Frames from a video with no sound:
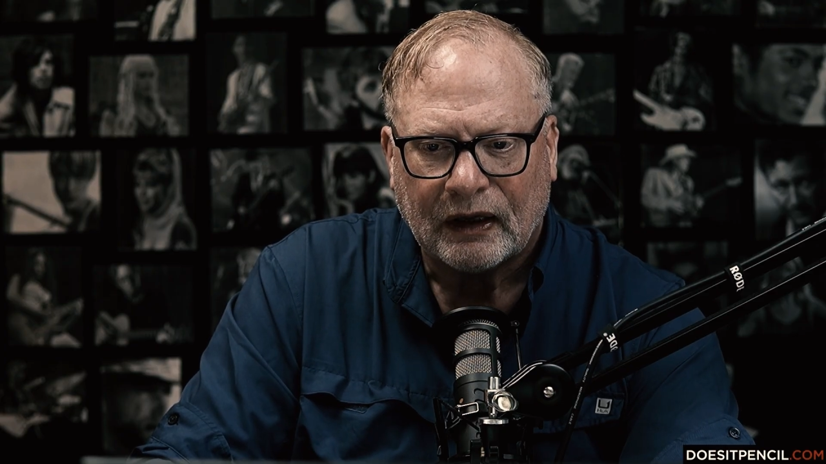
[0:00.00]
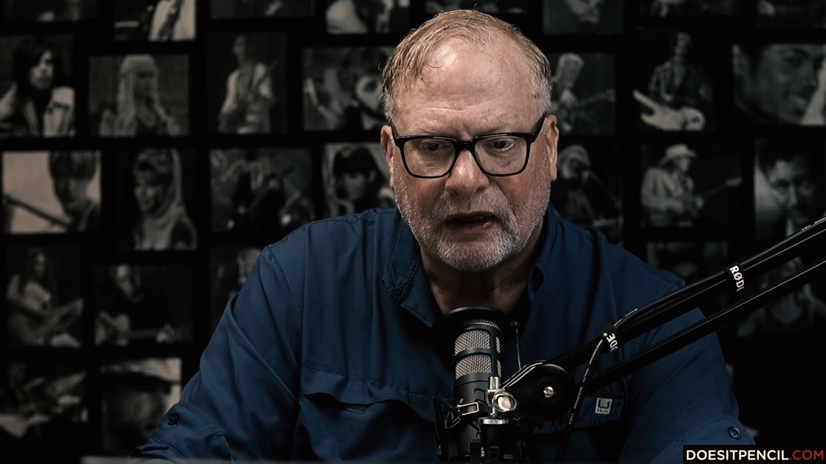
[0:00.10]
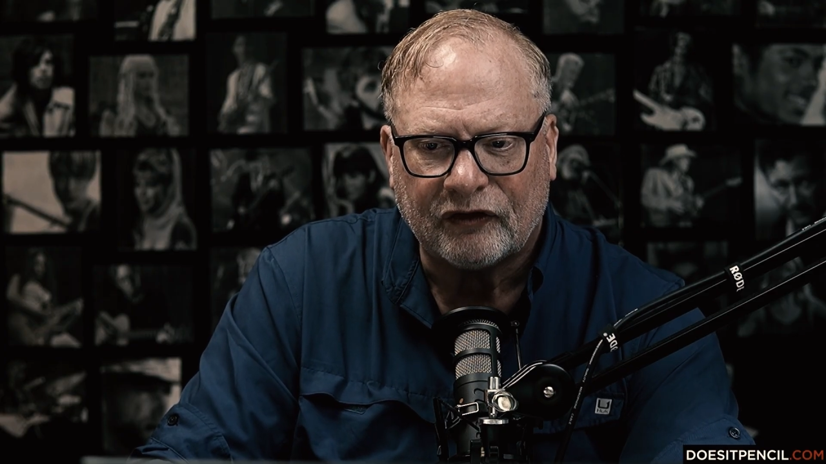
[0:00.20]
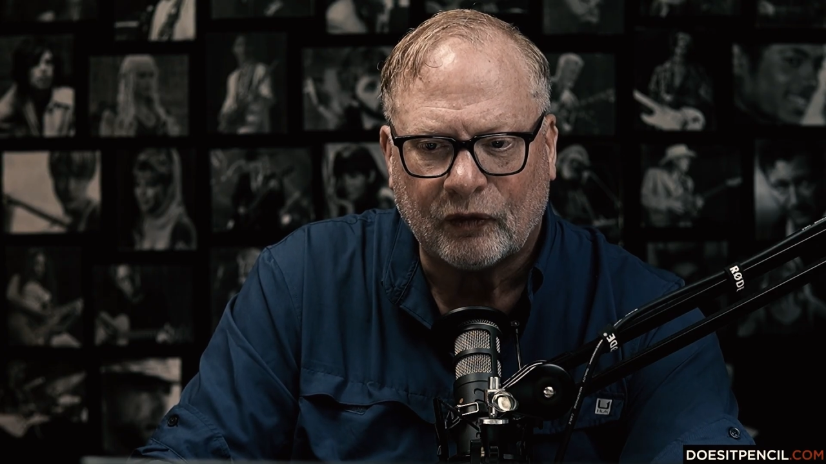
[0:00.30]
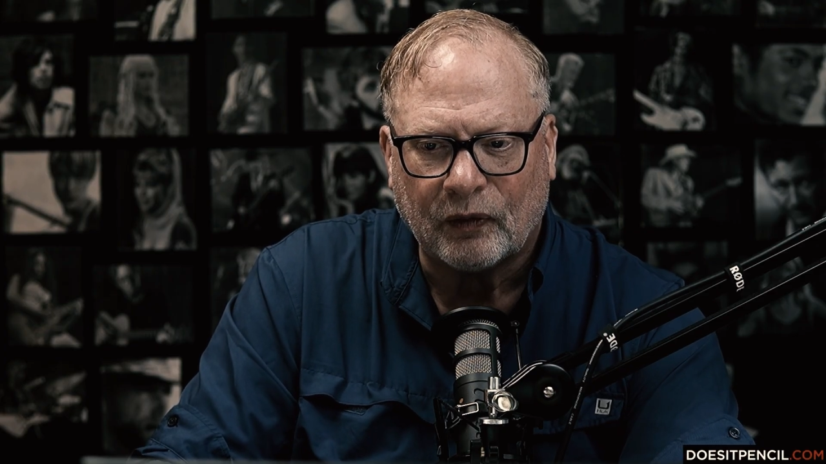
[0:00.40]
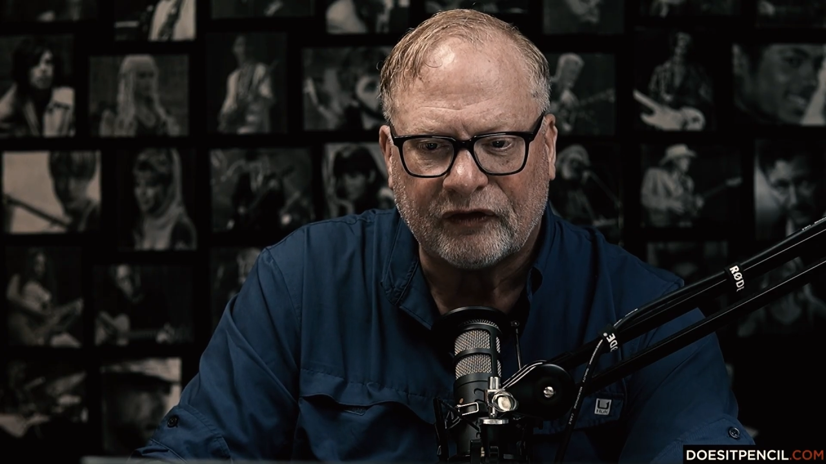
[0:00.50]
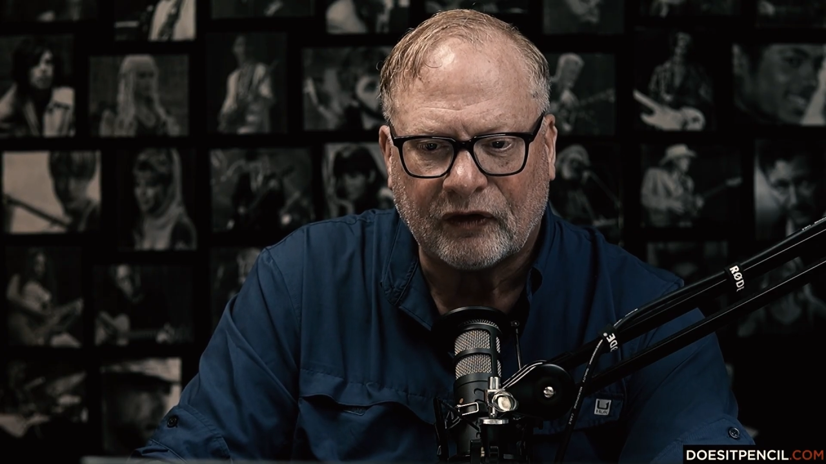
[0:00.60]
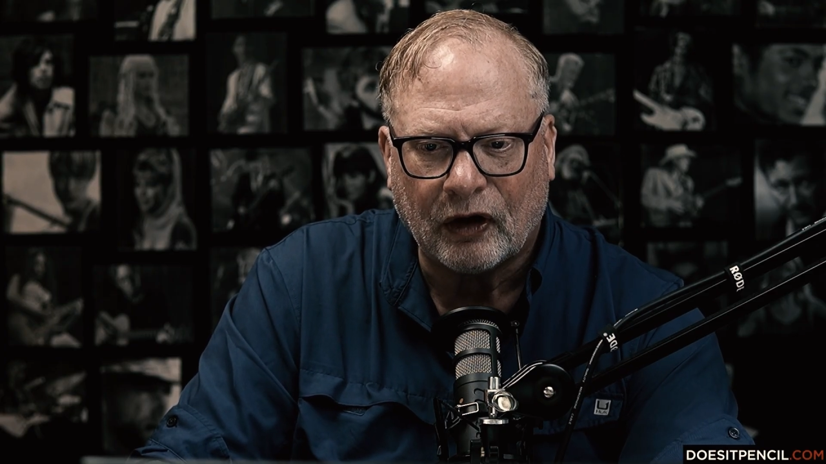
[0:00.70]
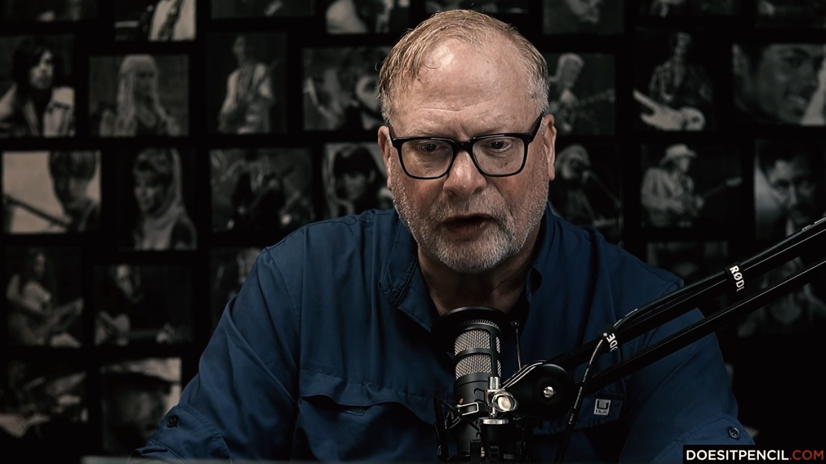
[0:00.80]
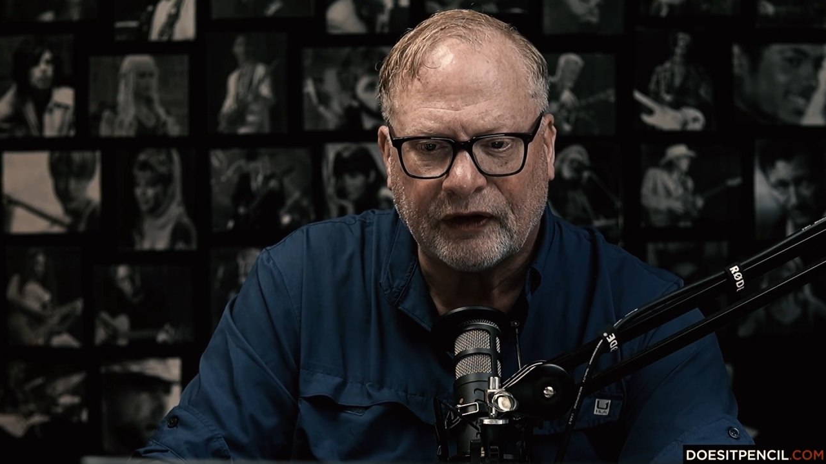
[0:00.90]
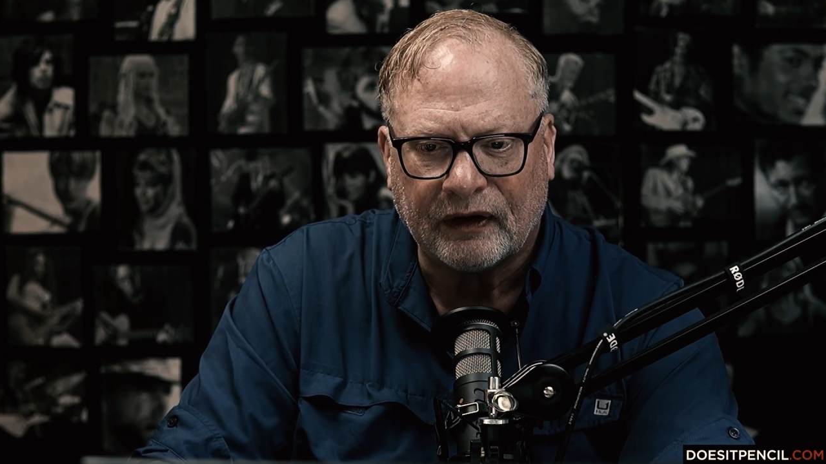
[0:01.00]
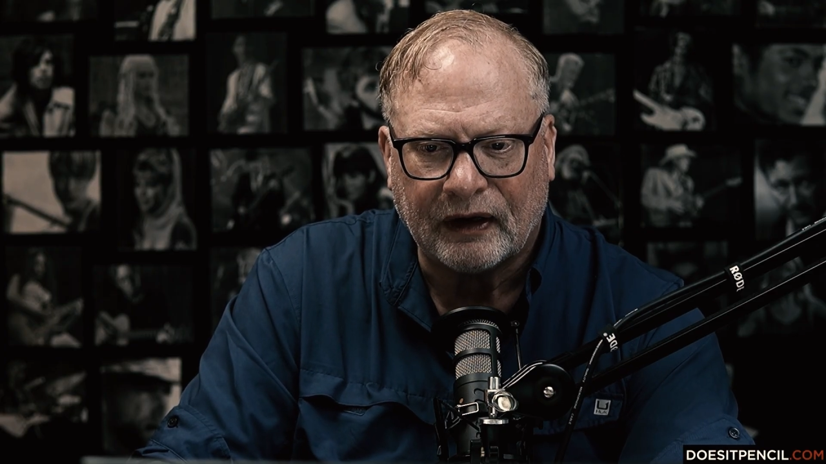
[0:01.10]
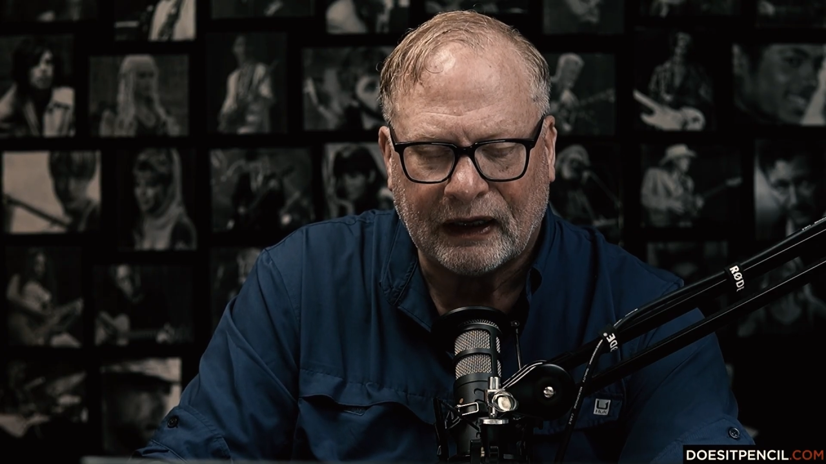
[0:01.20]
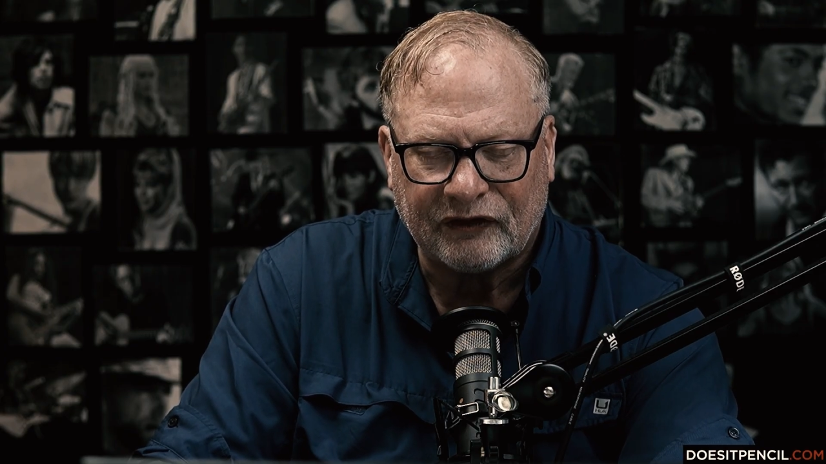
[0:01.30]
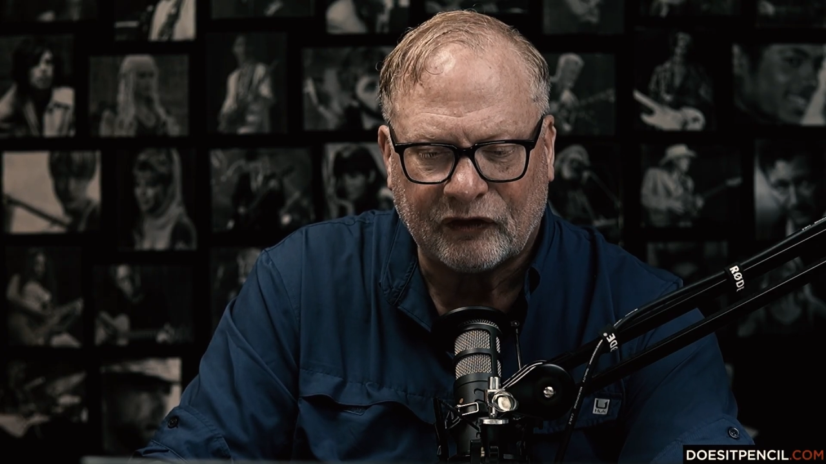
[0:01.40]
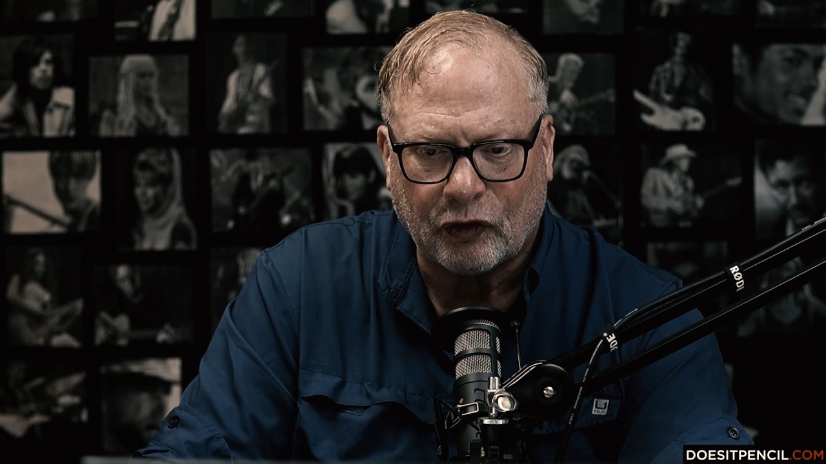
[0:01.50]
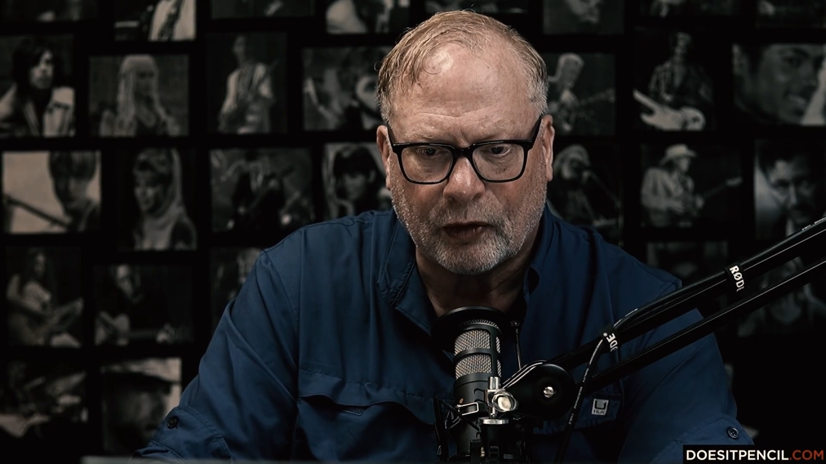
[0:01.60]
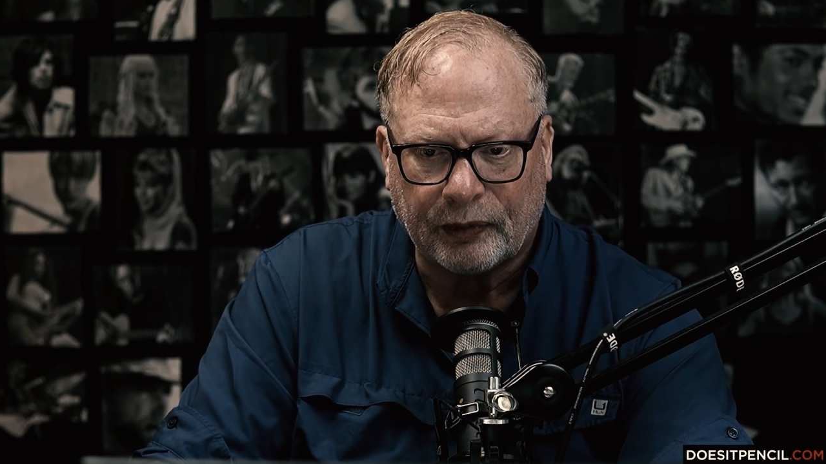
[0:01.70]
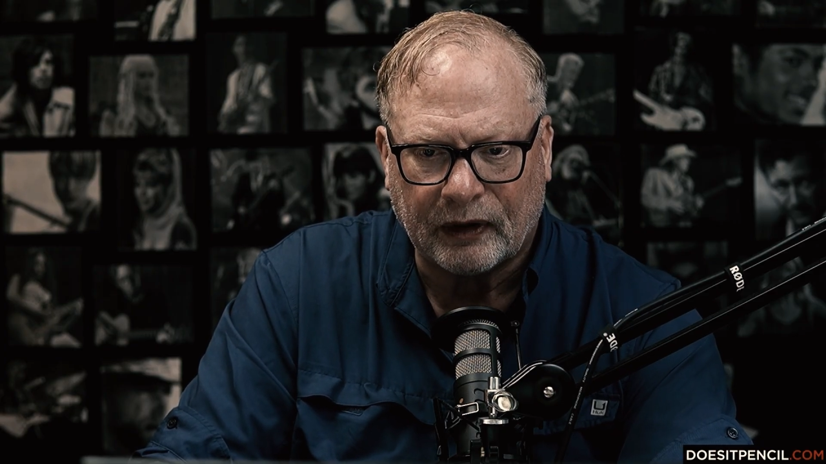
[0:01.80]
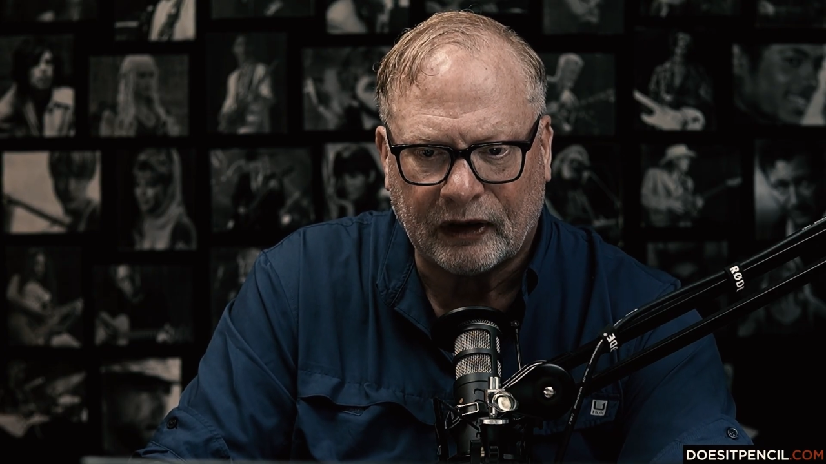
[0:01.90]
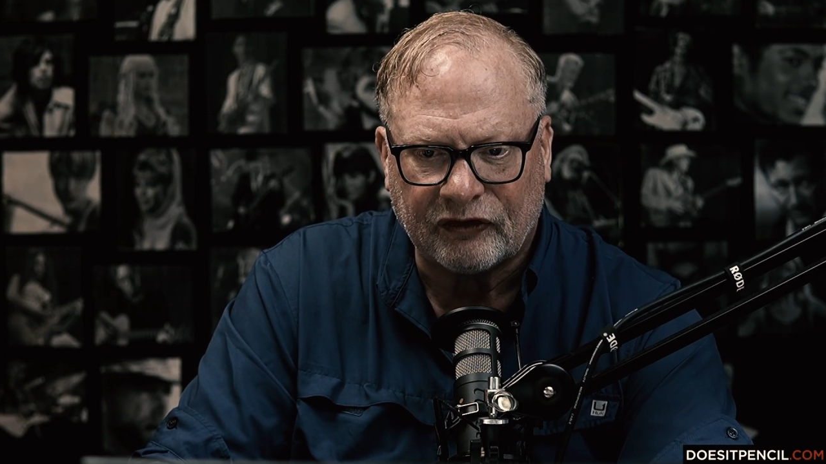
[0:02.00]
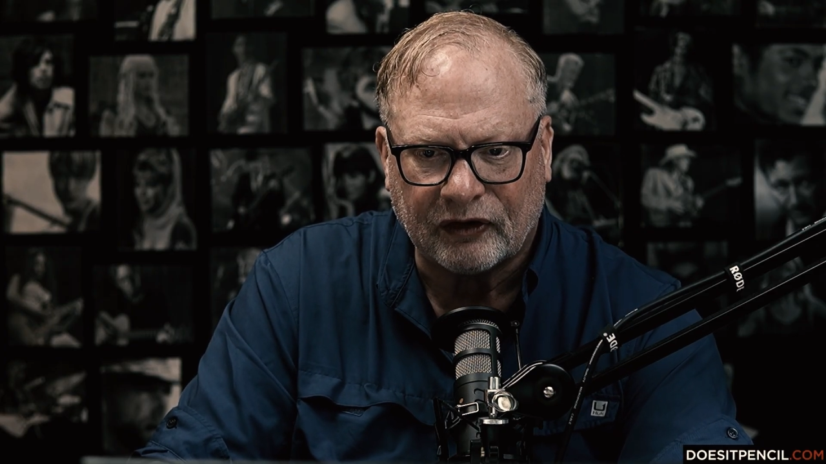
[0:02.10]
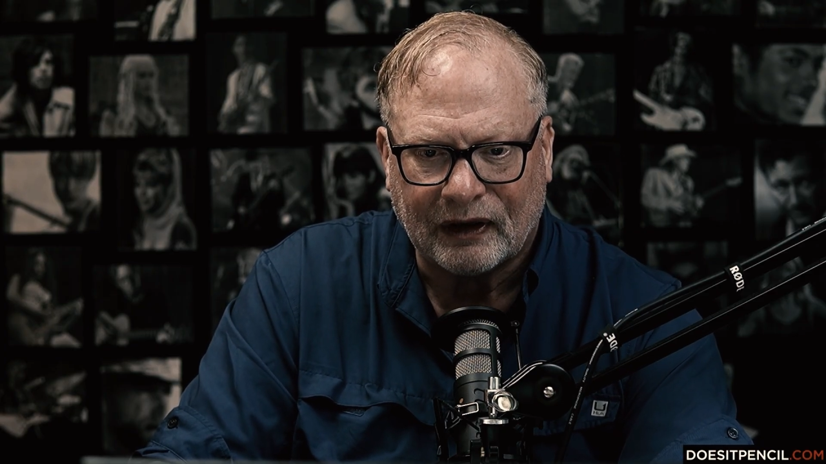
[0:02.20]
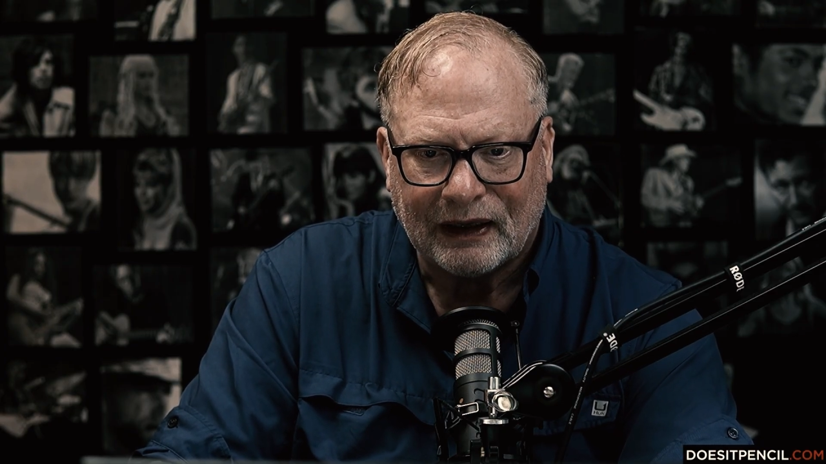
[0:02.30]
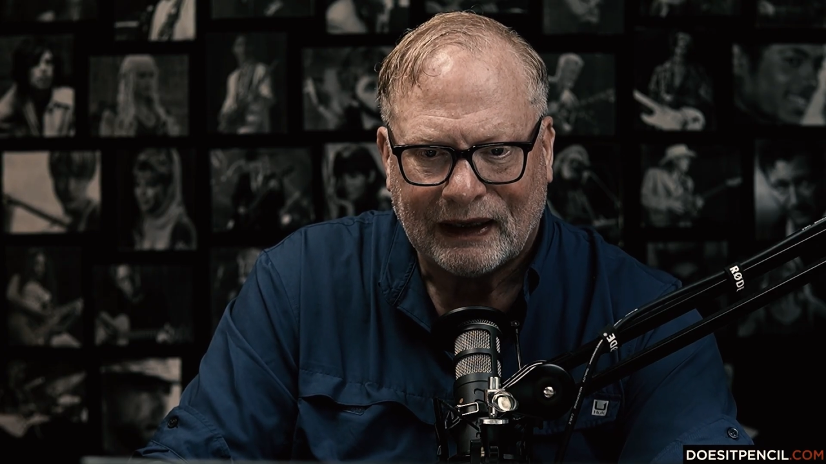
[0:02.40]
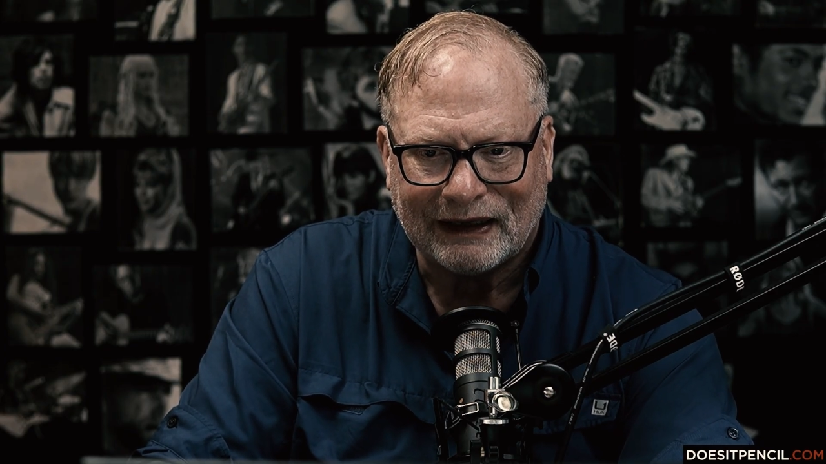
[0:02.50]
it's what's called in an S corporation